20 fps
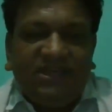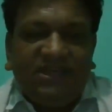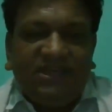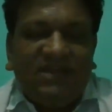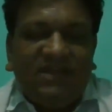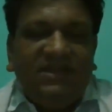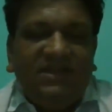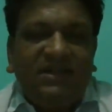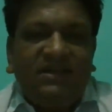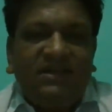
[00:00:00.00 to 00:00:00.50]

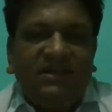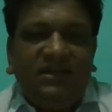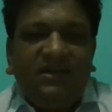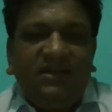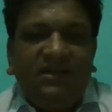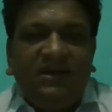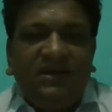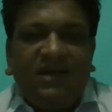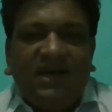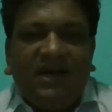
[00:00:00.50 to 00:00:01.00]
And then
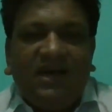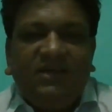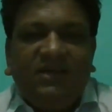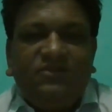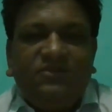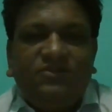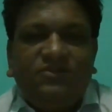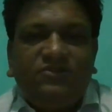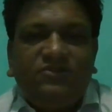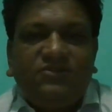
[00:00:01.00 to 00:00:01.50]
I
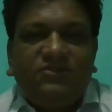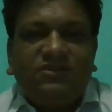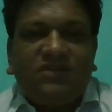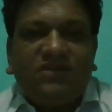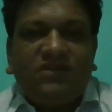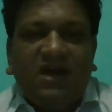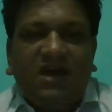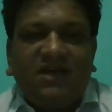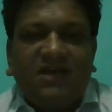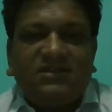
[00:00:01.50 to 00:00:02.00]
used to
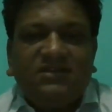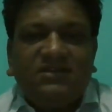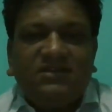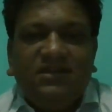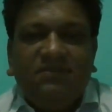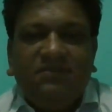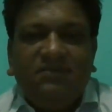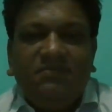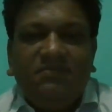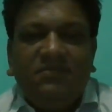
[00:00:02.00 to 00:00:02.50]
ask
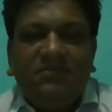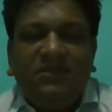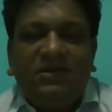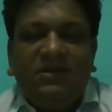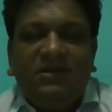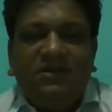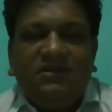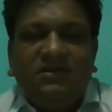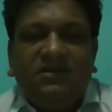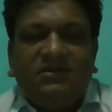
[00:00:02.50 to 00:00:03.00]
them
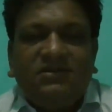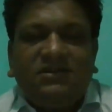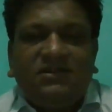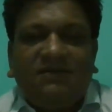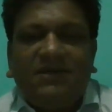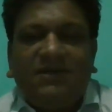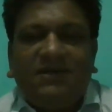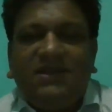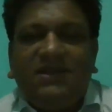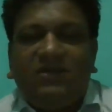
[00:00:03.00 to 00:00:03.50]

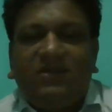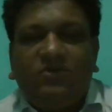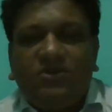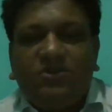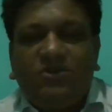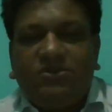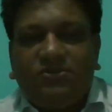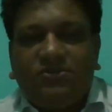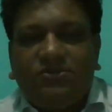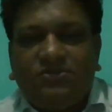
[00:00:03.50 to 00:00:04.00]
some other
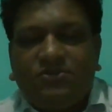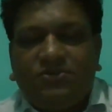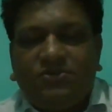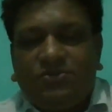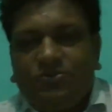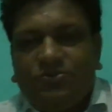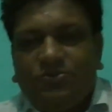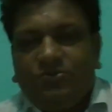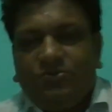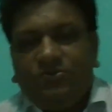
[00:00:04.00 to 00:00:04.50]
questions
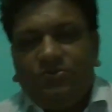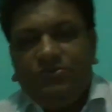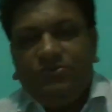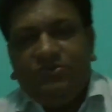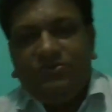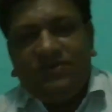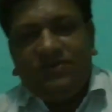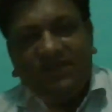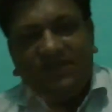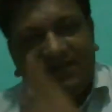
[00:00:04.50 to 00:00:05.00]
too.
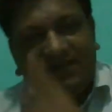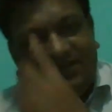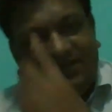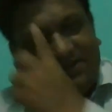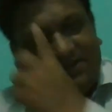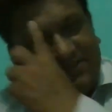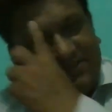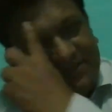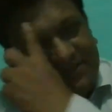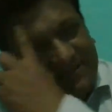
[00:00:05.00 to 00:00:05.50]
That
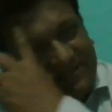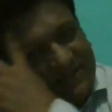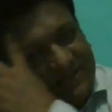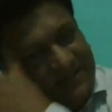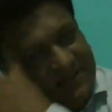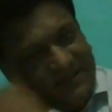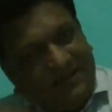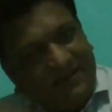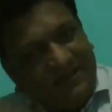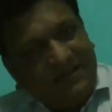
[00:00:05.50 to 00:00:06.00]
is,
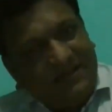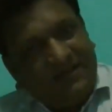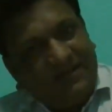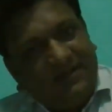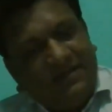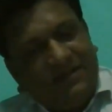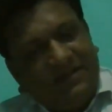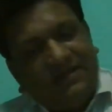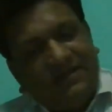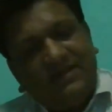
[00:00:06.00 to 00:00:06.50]

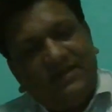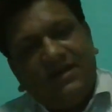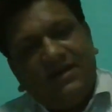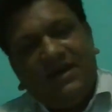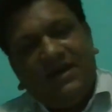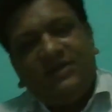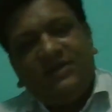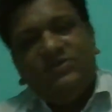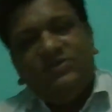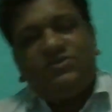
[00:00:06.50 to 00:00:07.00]

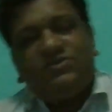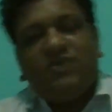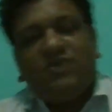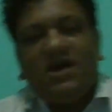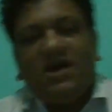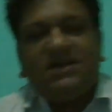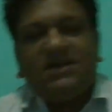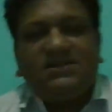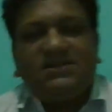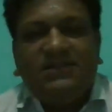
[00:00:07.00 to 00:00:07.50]
I used to
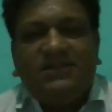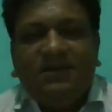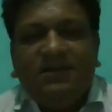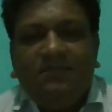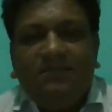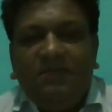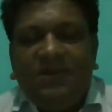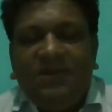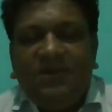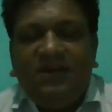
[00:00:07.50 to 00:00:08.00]
ask
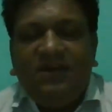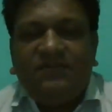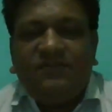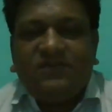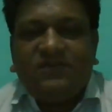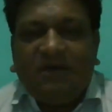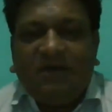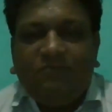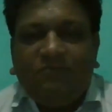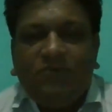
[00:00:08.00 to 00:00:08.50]
them, if
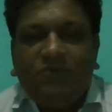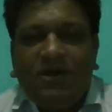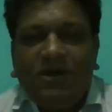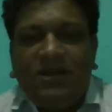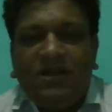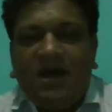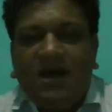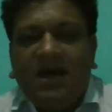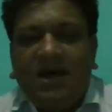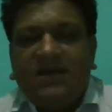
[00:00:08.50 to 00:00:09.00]

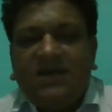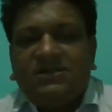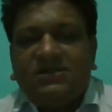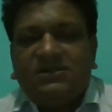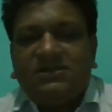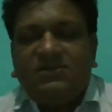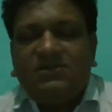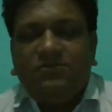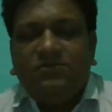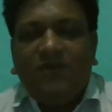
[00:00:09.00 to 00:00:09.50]
someone asks
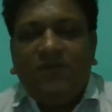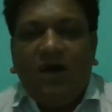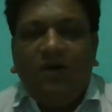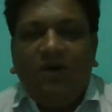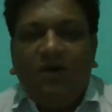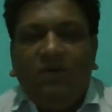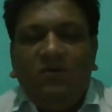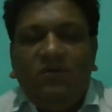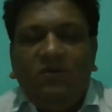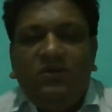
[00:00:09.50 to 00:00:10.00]
you
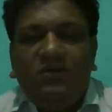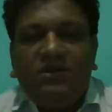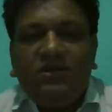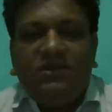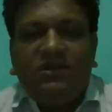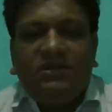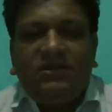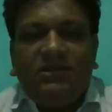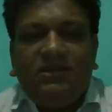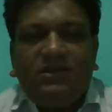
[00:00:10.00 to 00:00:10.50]
now
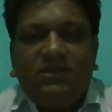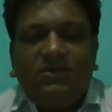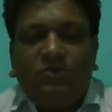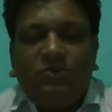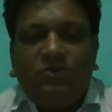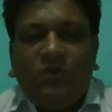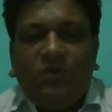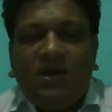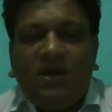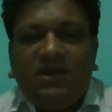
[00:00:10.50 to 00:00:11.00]
that
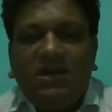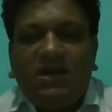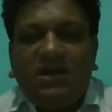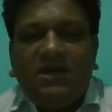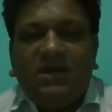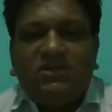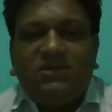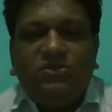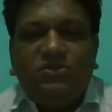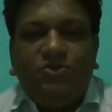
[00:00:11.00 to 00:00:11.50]
what
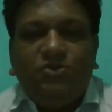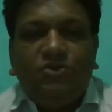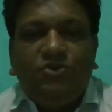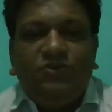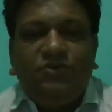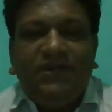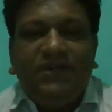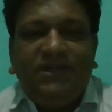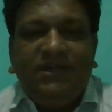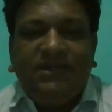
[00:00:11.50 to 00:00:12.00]
class do
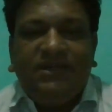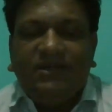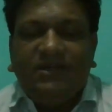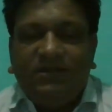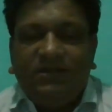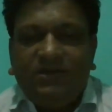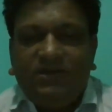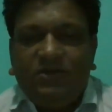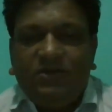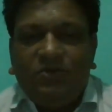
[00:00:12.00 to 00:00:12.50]
you read in,
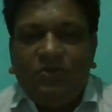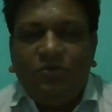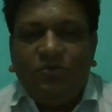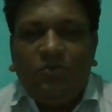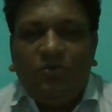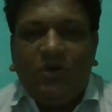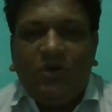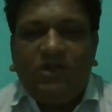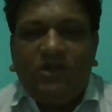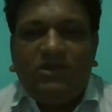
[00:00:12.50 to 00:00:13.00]

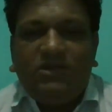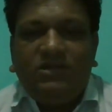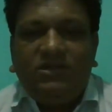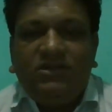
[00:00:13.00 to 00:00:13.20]
what